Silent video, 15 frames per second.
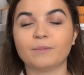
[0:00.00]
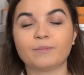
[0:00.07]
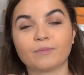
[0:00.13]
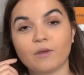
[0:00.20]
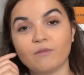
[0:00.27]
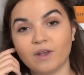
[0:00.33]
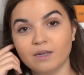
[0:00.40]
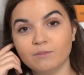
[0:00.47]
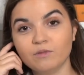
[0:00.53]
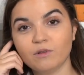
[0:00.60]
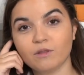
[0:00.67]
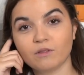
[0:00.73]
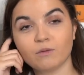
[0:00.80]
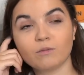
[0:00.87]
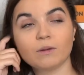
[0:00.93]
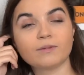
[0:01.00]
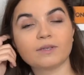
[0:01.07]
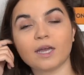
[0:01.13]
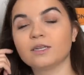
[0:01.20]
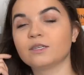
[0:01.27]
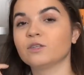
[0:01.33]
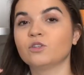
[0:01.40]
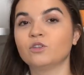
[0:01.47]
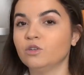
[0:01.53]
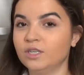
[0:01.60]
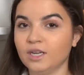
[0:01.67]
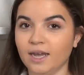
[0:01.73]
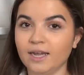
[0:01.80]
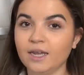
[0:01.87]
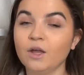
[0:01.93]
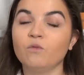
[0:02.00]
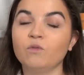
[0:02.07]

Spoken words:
available on the website today.